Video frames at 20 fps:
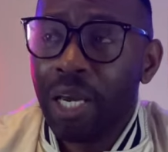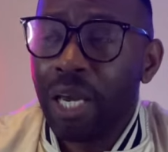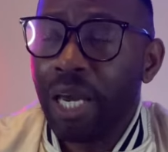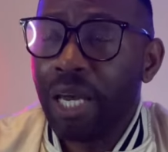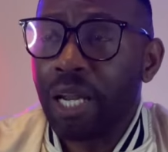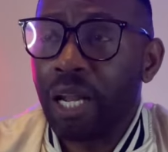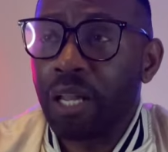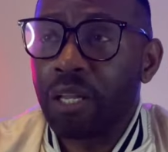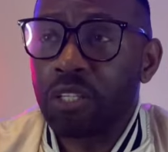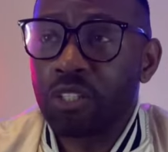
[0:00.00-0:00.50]

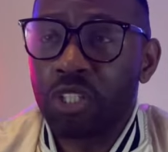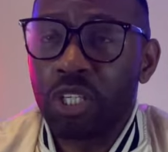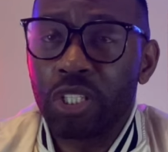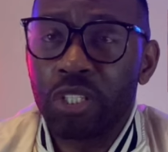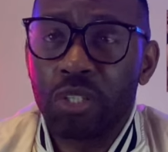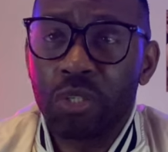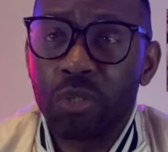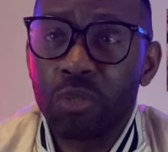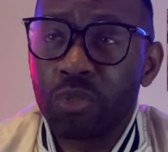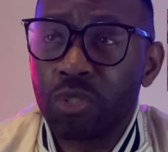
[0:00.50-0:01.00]
and
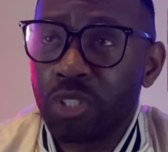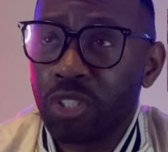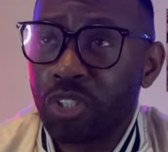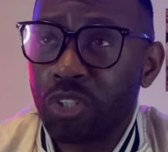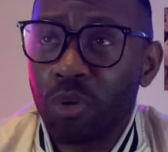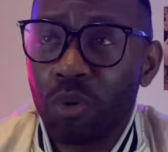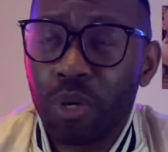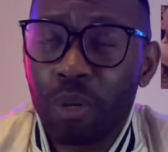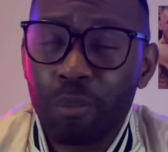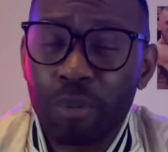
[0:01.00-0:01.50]
Oleksandr Usyk
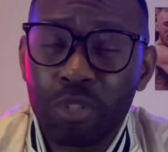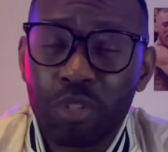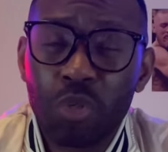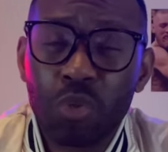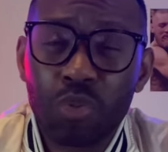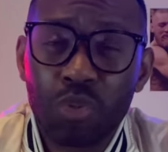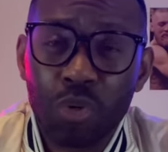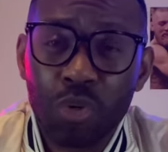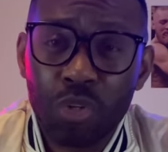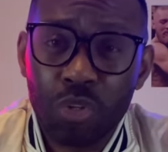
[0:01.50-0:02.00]
showing up at
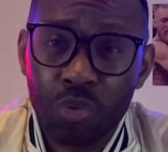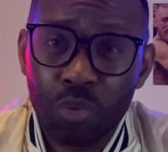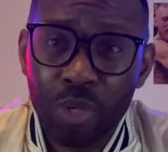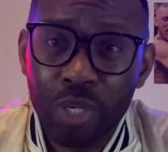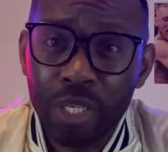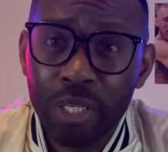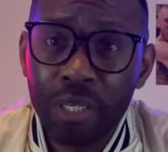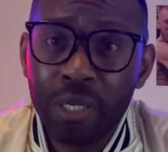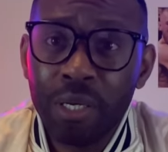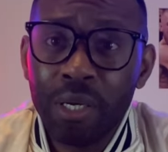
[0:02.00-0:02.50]

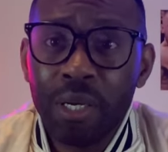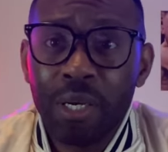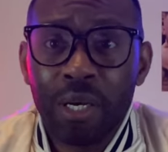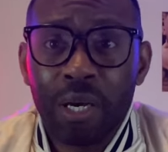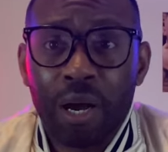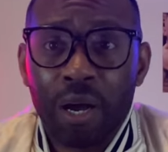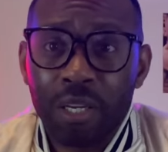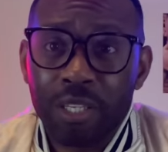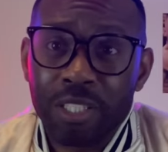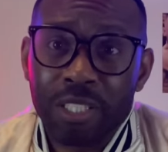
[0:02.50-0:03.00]
233
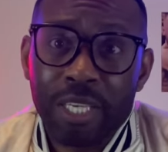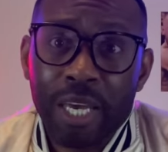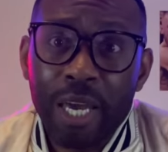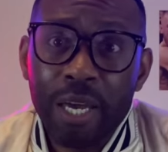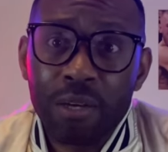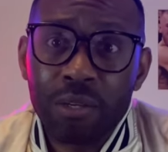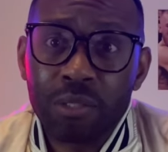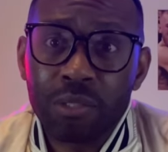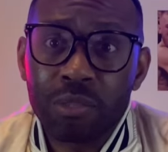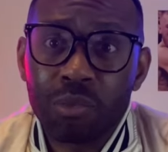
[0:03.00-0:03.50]
on the
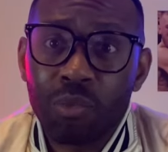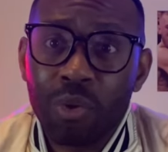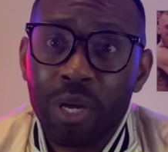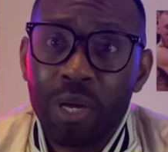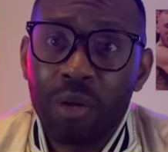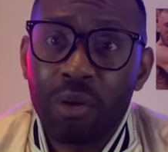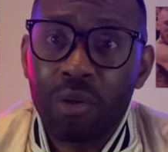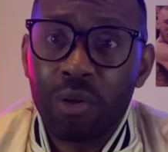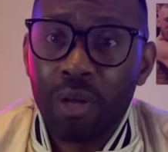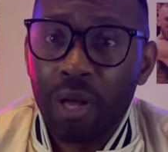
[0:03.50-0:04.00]
scales,
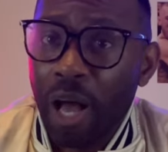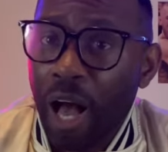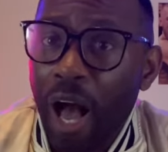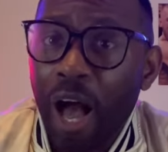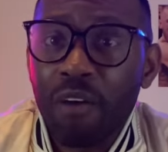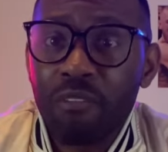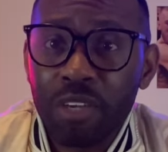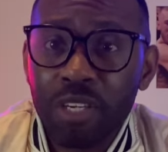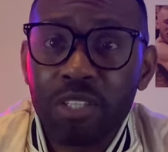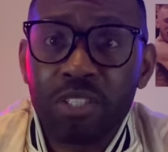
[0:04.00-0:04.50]
well,
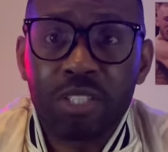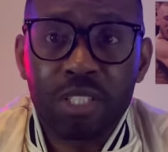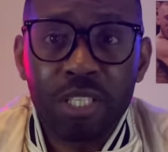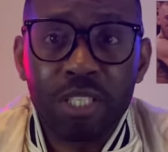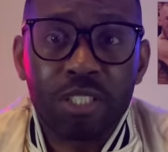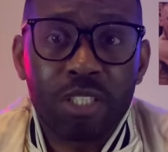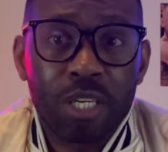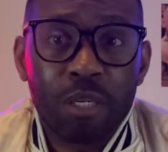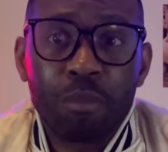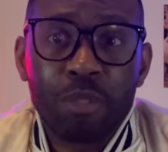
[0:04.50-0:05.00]
obviously it's
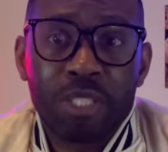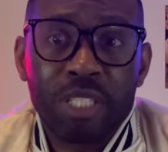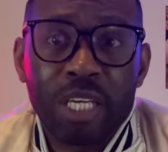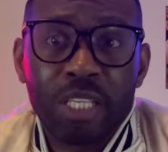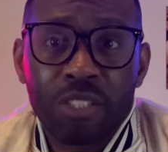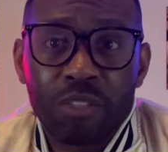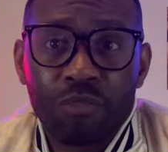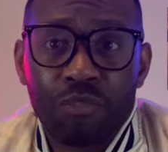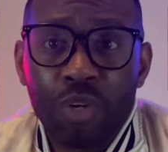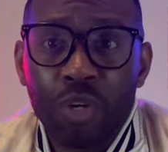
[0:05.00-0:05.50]
going to be
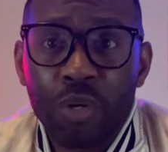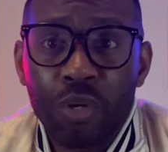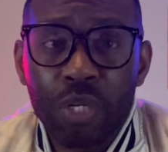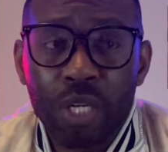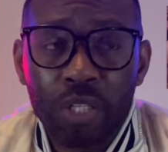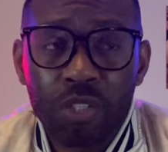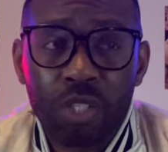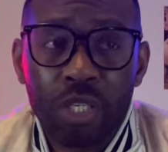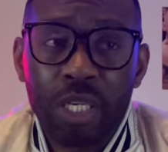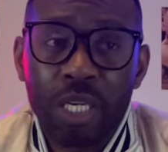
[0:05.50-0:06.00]
Tyson Fury
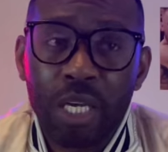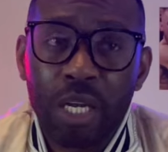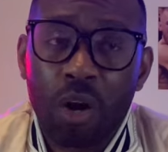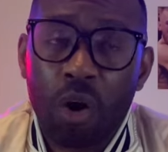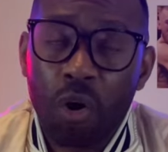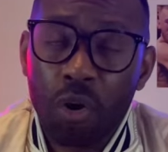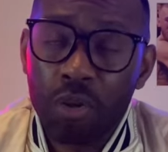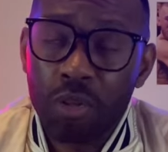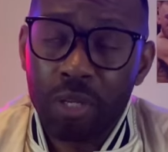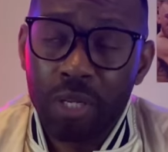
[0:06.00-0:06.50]
that's going to hit
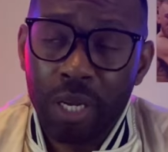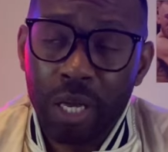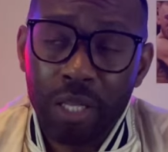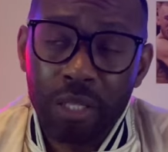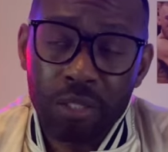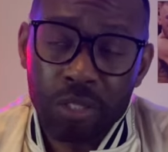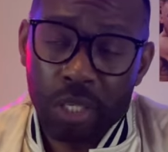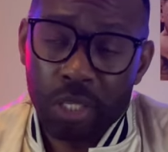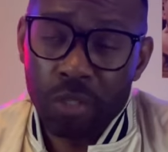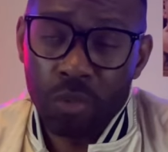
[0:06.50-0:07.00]
harder than
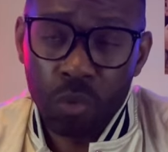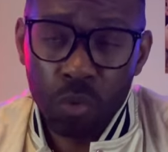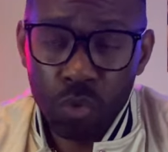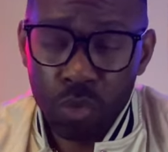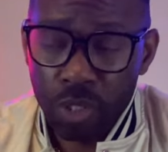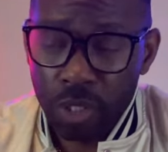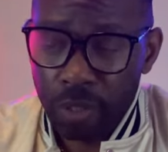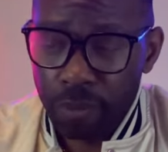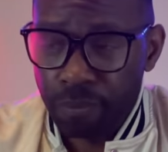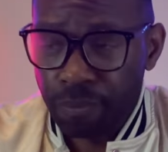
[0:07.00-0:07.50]
Oleksandr
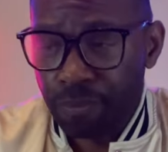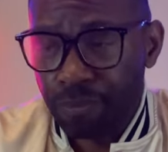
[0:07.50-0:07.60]
Usyk.